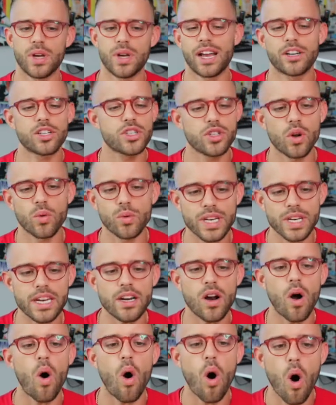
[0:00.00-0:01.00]
I just don't
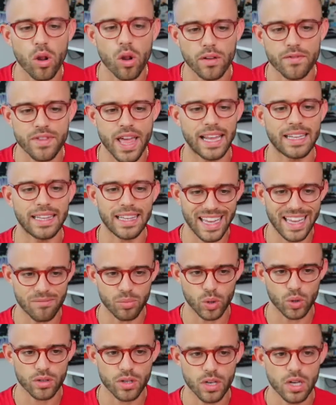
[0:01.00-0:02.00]
need all of that
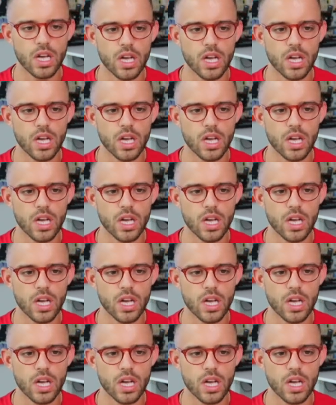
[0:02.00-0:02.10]
labeled.